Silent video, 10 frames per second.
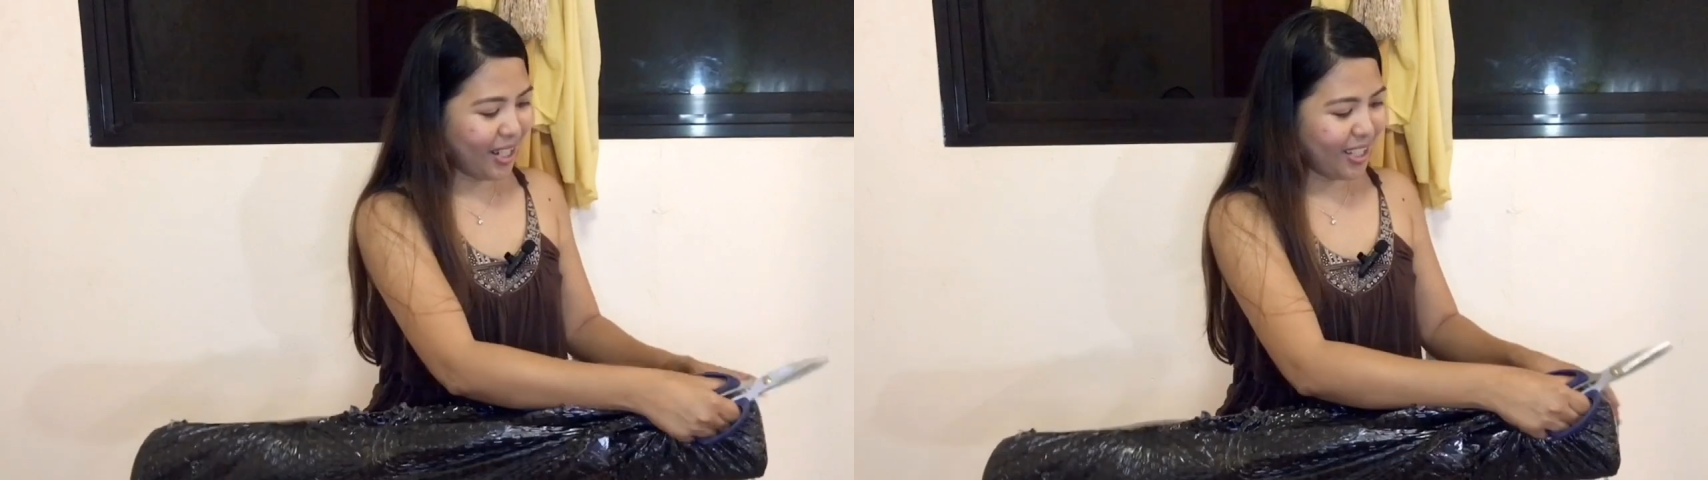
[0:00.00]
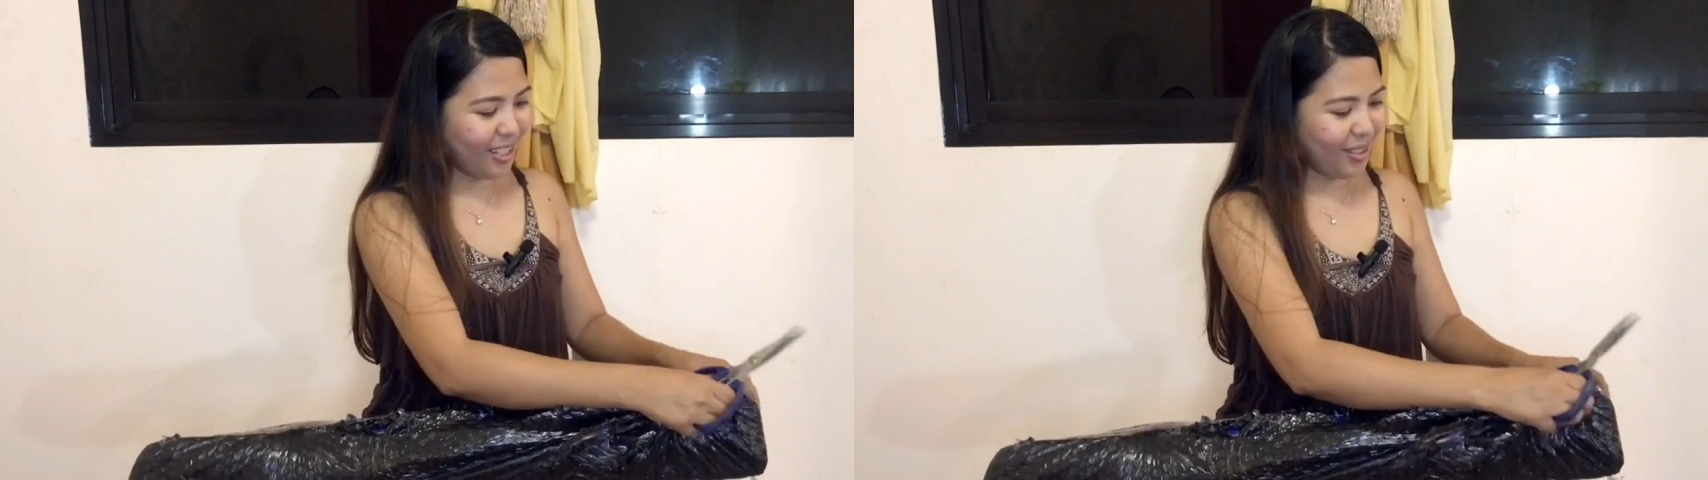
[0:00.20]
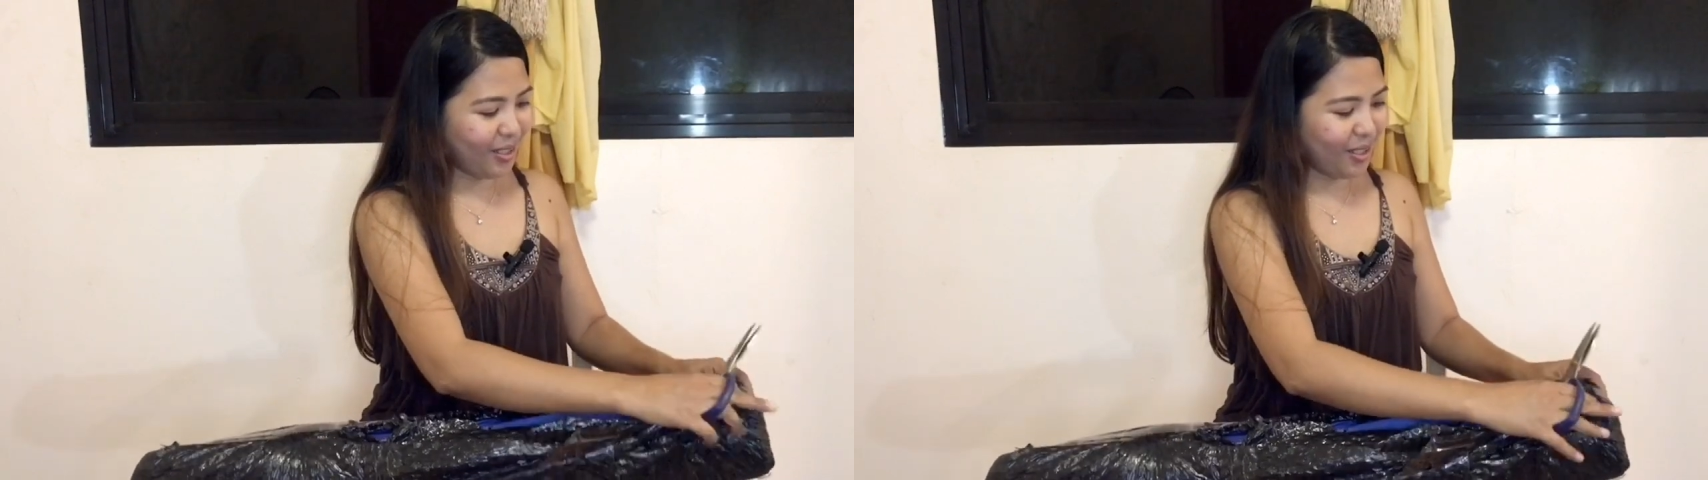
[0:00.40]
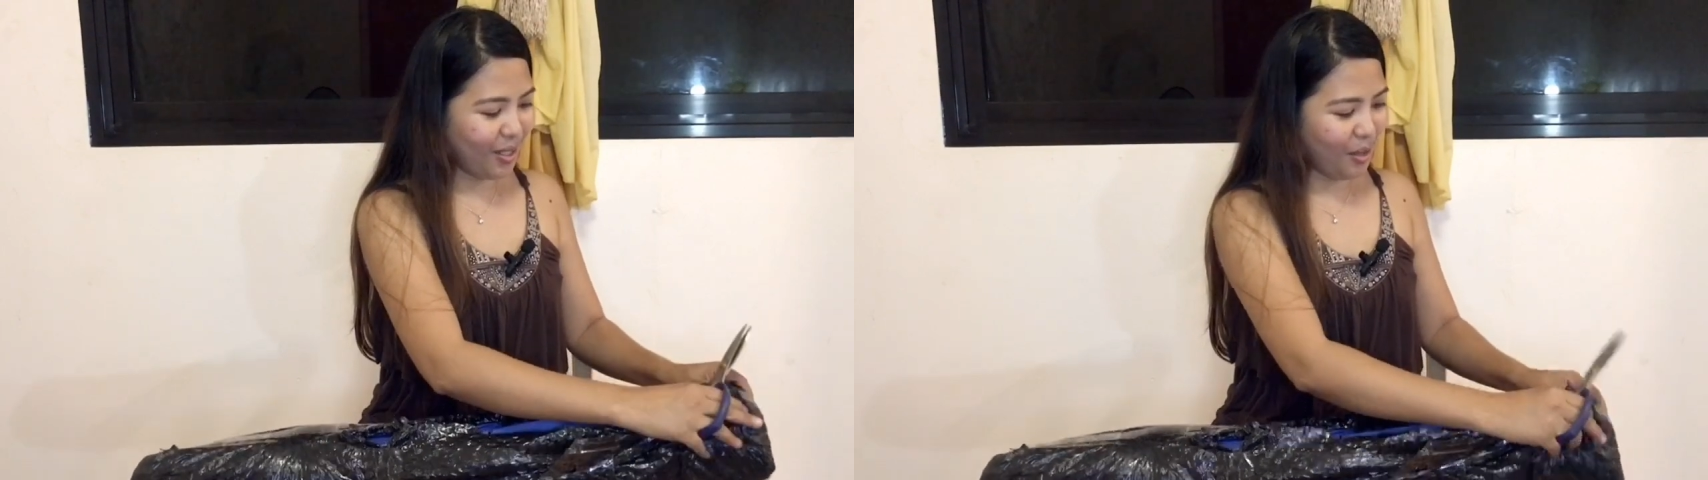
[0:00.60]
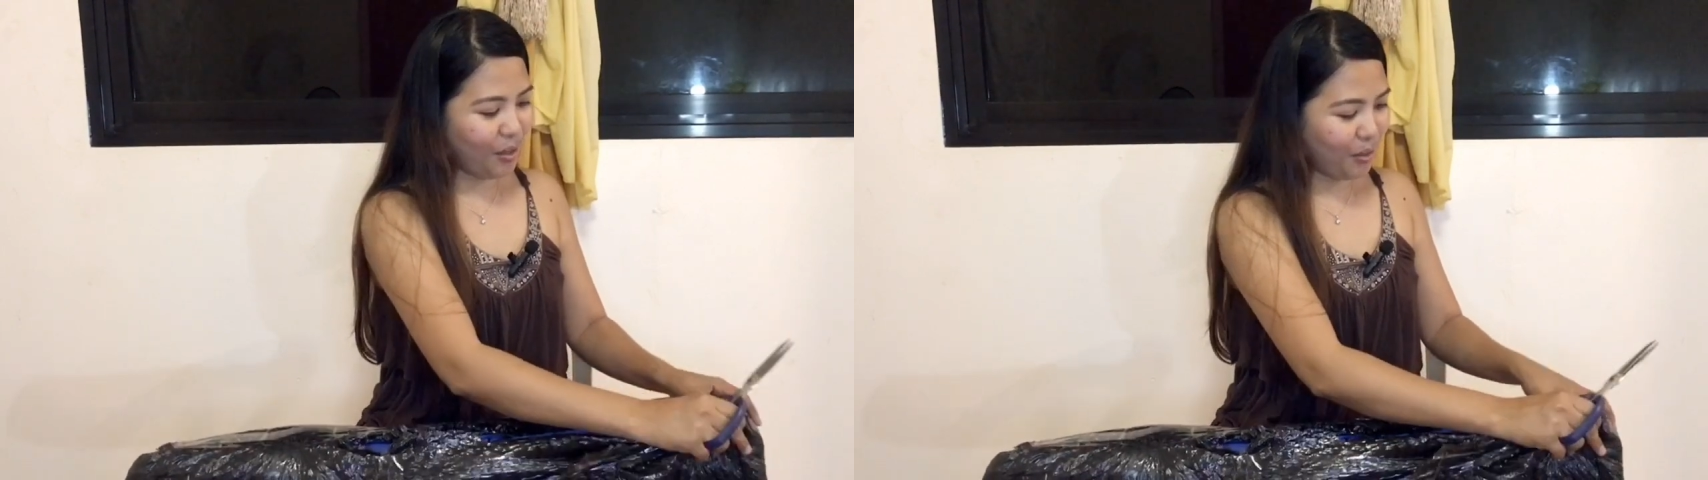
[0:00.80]
one too,
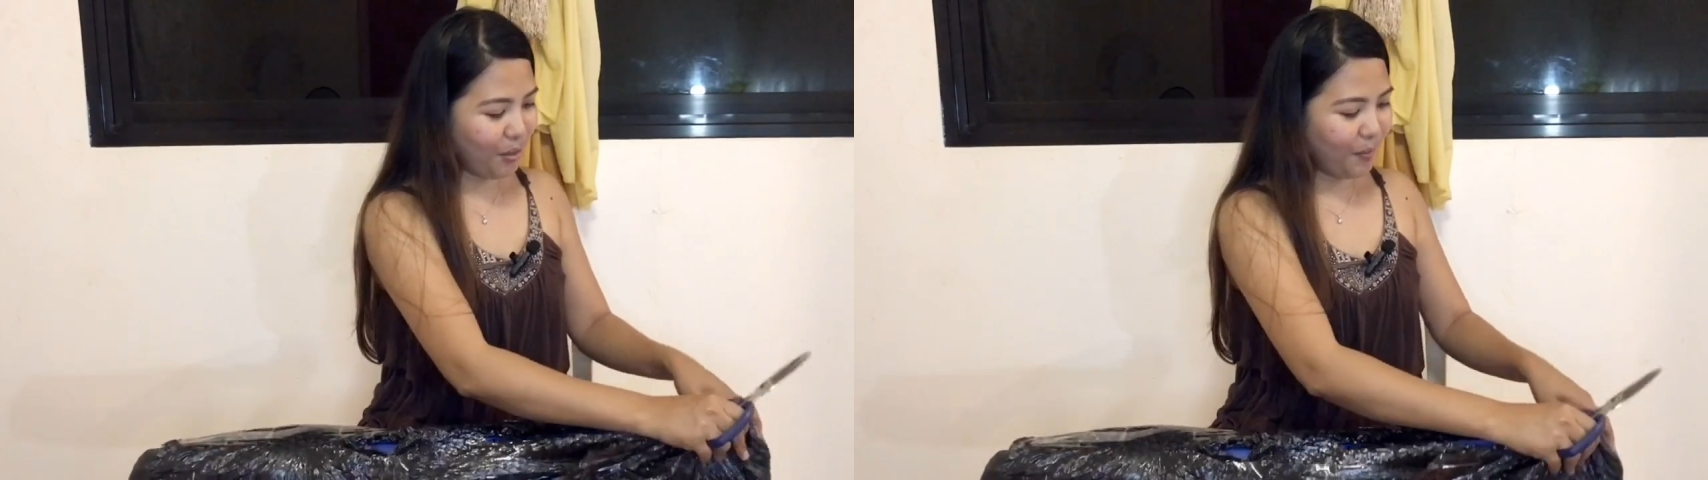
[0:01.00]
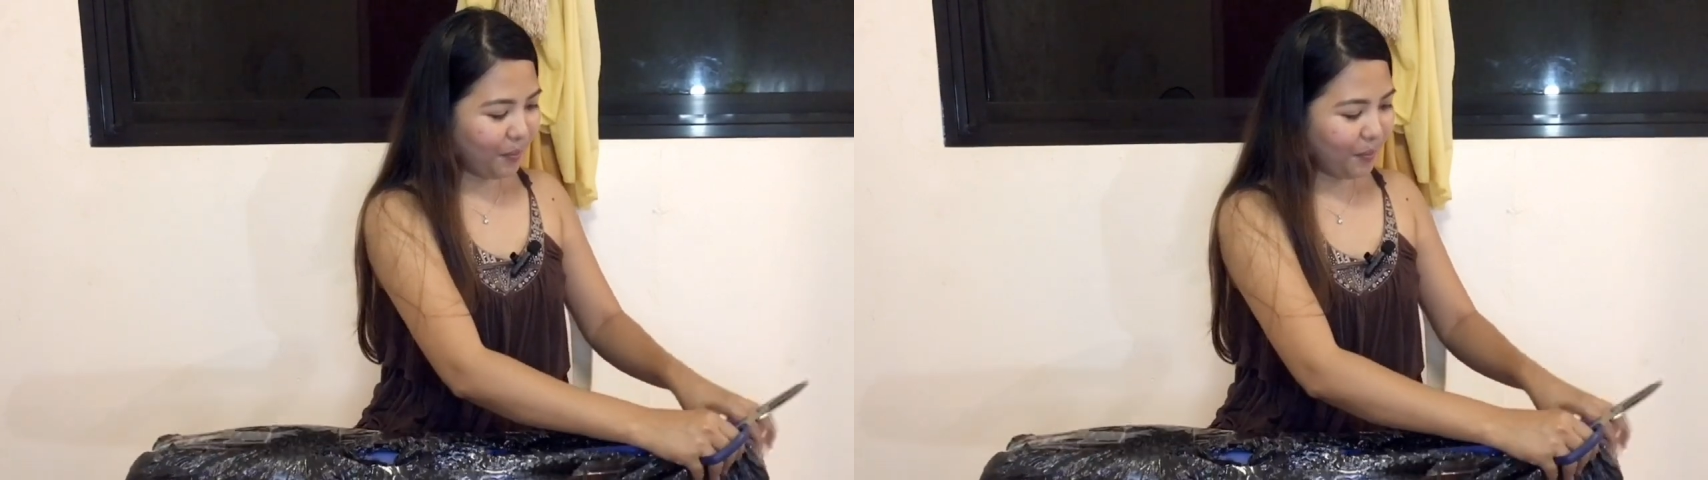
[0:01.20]
so